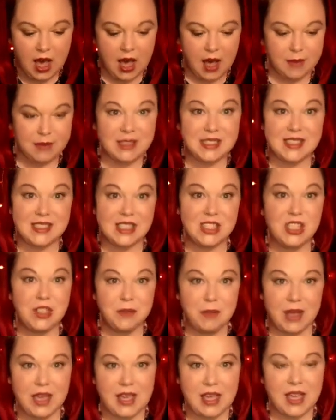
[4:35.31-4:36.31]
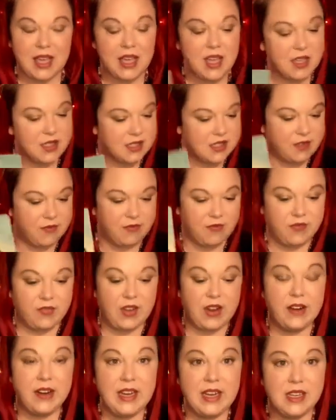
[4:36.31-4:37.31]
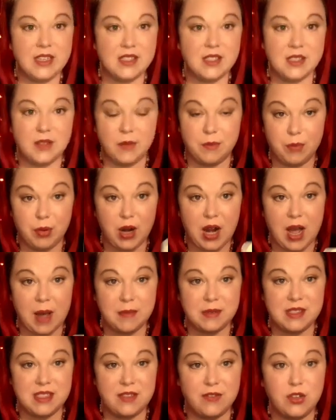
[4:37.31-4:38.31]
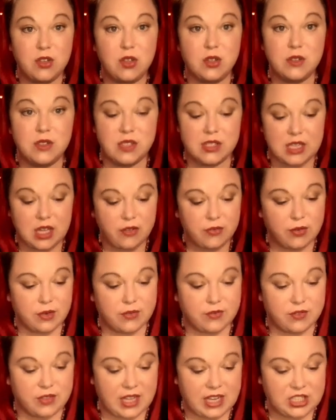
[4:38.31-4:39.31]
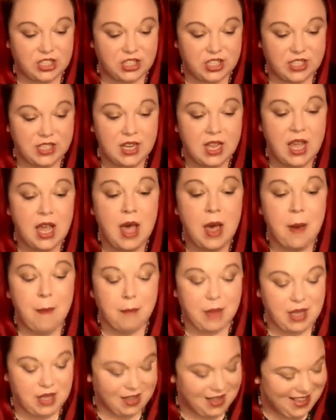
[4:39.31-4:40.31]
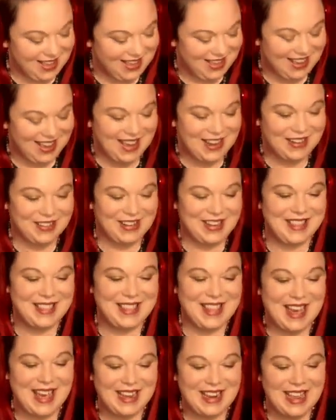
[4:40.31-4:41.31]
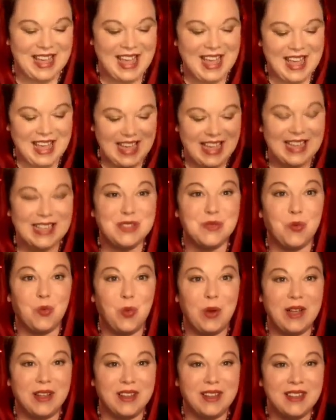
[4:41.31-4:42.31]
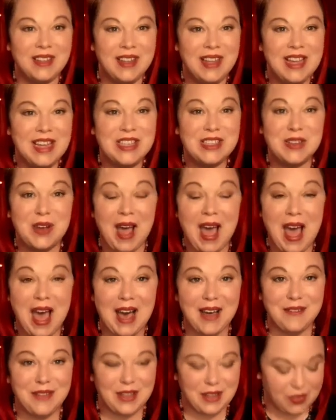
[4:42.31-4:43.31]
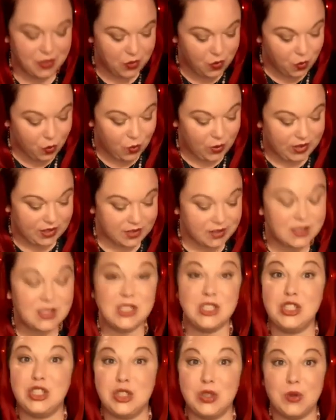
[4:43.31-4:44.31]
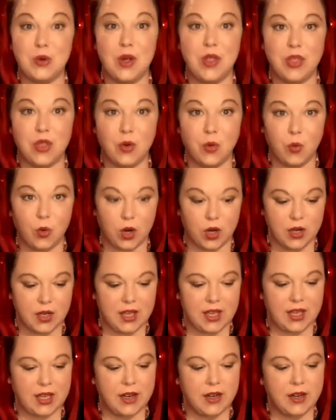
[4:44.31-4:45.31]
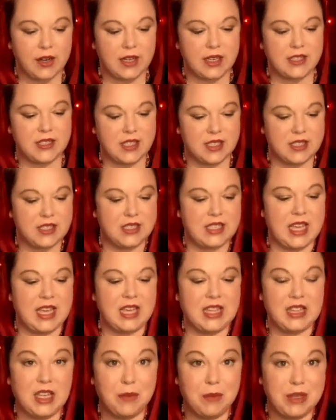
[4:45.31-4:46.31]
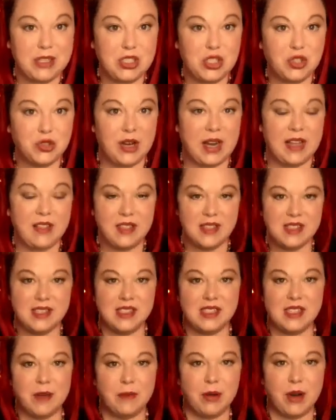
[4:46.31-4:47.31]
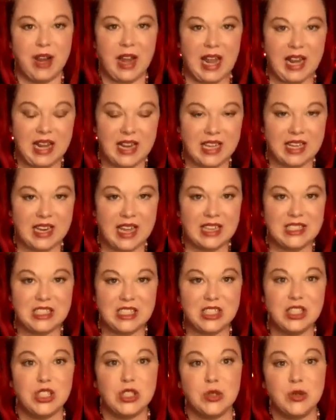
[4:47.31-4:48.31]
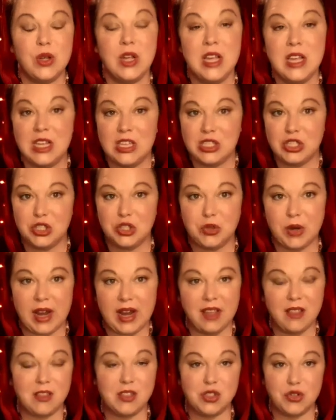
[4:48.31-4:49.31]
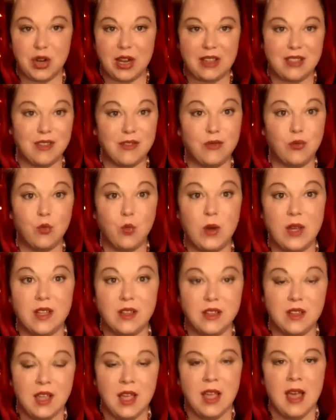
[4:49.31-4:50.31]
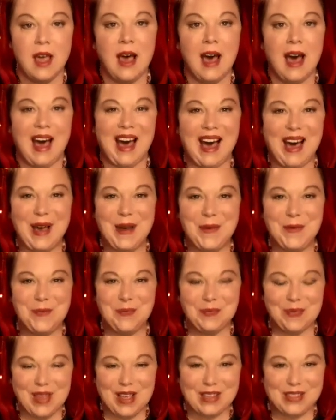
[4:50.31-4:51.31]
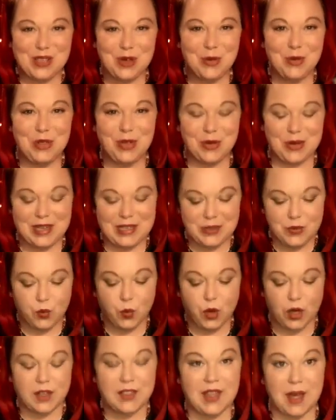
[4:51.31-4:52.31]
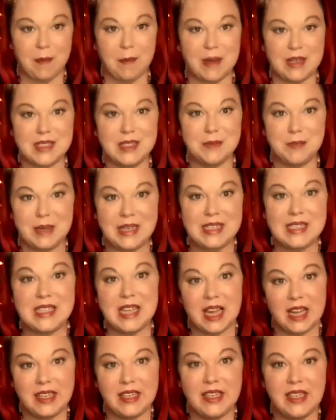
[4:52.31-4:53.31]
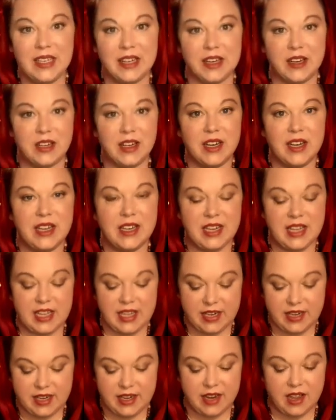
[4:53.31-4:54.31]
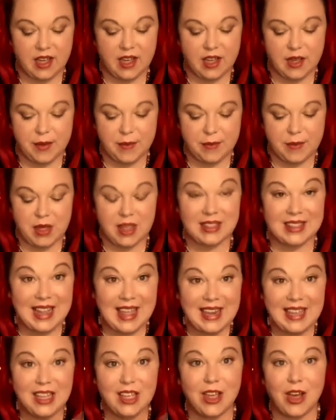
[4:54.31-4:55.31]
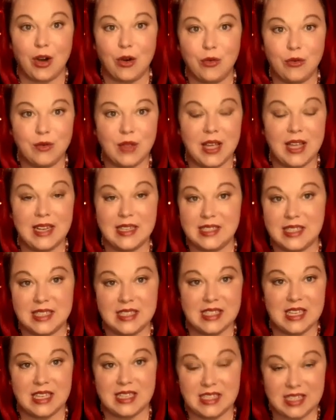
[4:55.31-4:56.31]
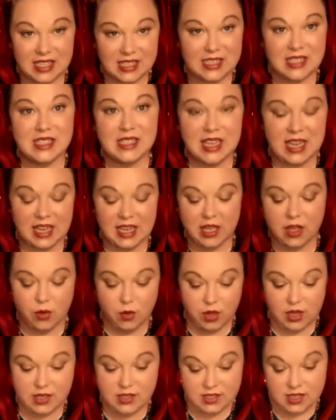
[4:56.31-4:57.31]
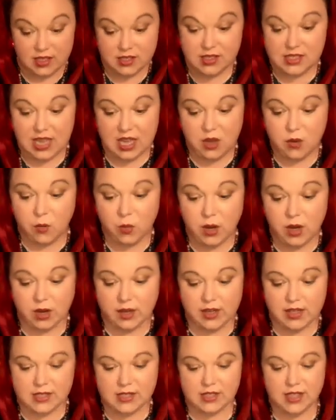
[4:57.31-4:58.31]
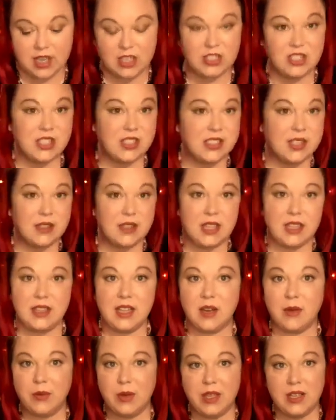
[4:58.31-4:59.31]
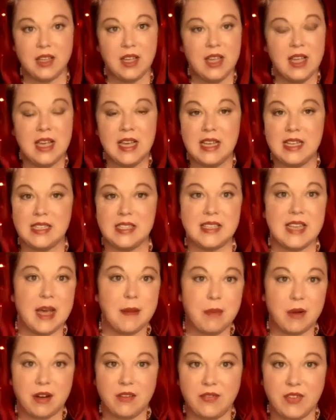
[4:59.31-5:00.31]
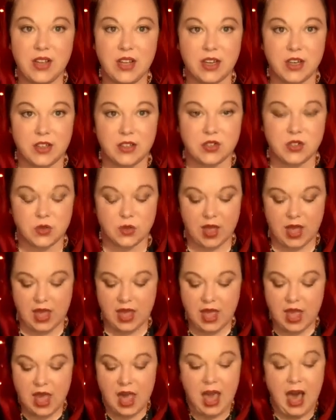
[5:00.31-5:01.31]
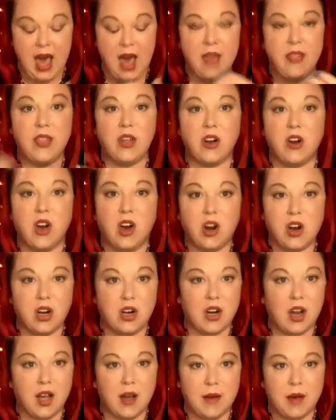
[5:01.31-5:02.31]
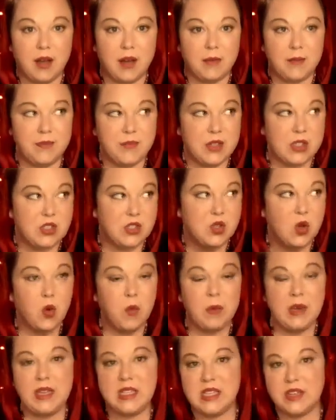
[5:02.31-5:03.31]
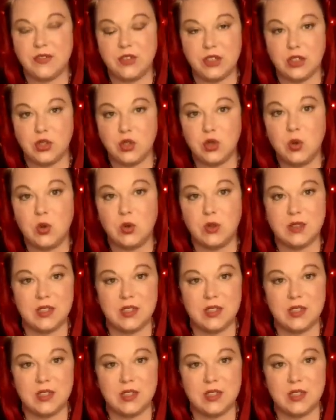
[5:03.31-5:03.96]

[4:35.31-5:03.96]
decision making, some very perhaps difficult self-reflection, but underneath that is will. So having the will to do the work here, it does take a little bit of strength. This is number 8, connected to strength of will. So there is work that must be done here in letting go. And it does take work. It's not just something that we snap our fingers, okay? And there are so many different tools